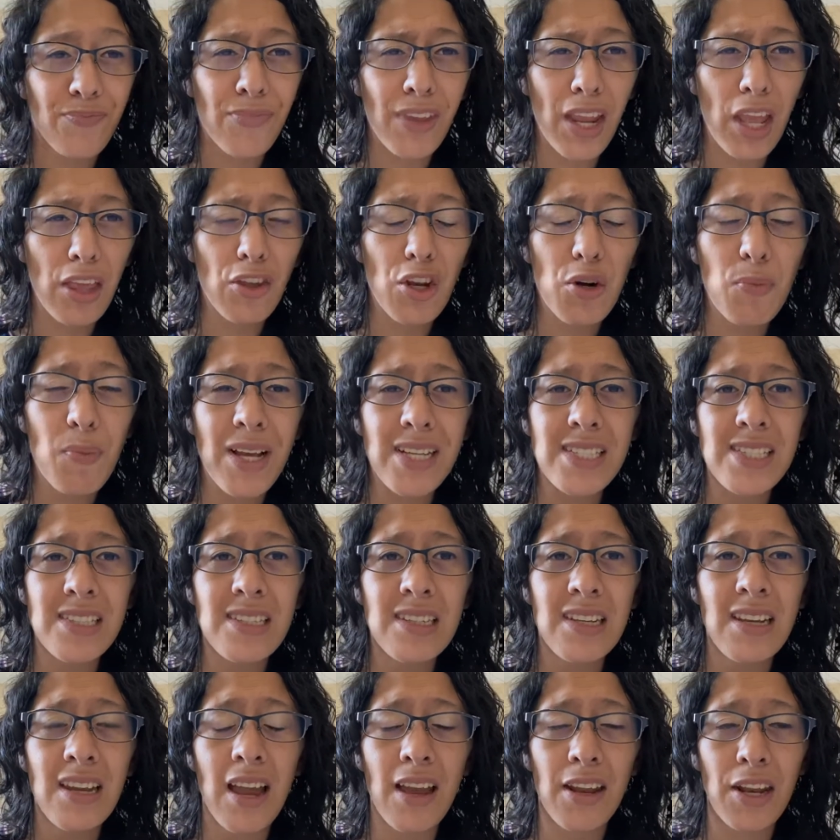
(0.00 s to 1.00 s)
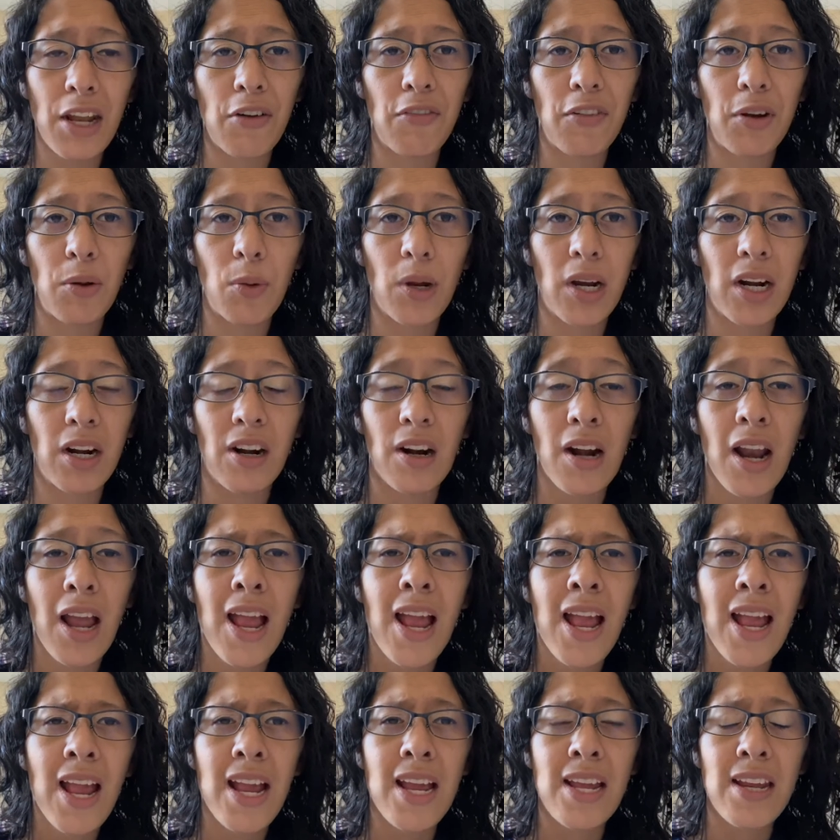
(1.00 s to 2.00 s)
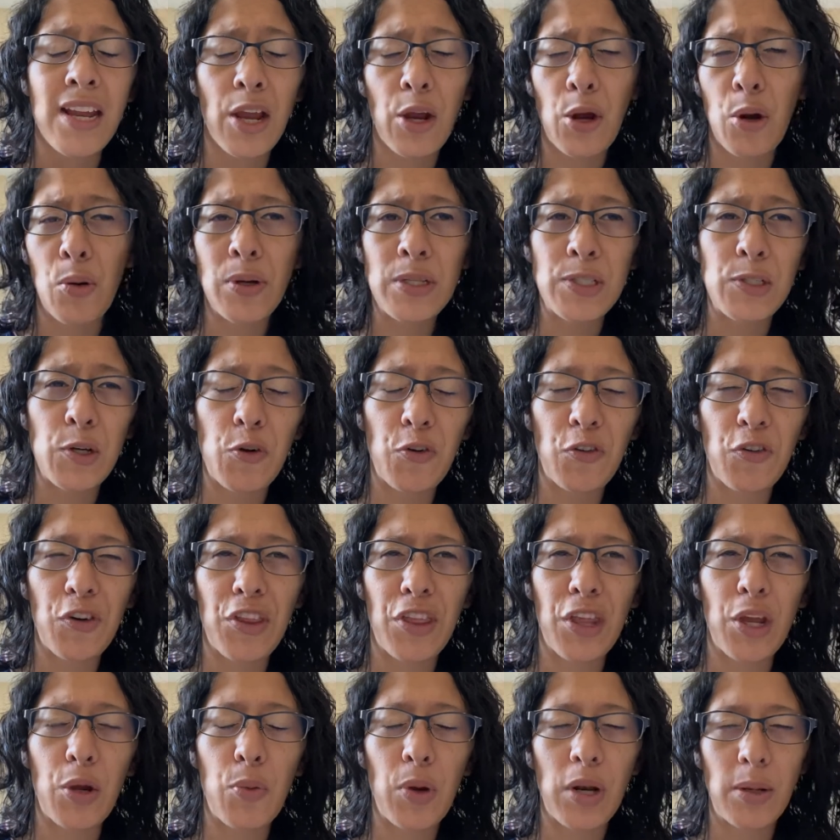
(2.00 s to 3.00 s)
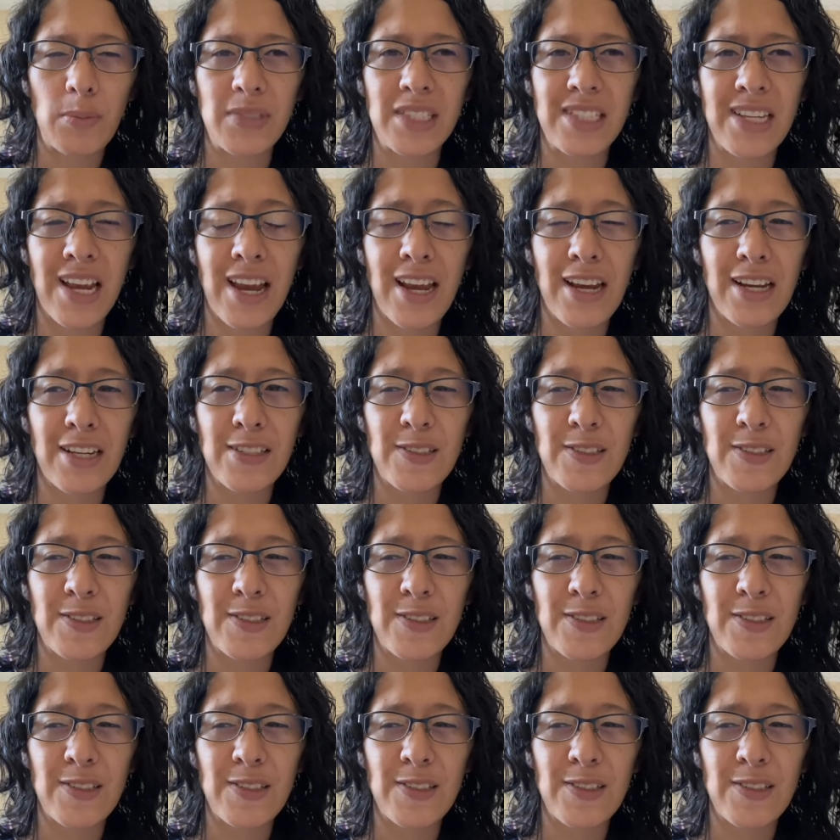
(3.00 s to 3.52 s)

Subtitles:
they're messy and everywhere, and I always overthink what I'm saying,